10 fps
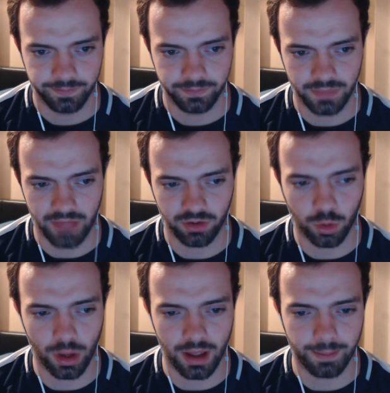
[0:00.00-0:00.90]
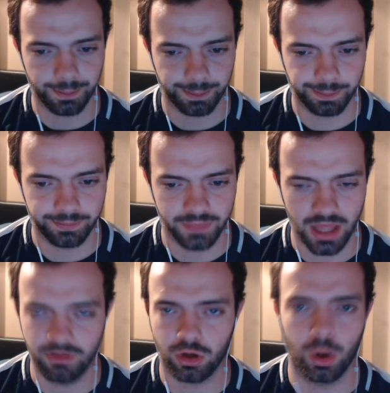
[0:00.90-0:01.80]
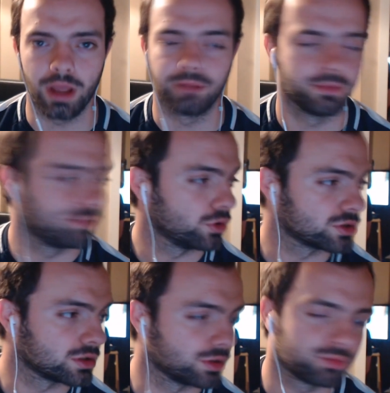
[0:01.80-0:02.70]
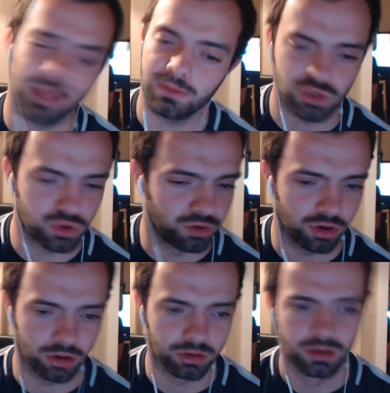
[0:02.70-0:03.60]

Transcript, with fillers: Never quit. Never quit if your name's Naruto.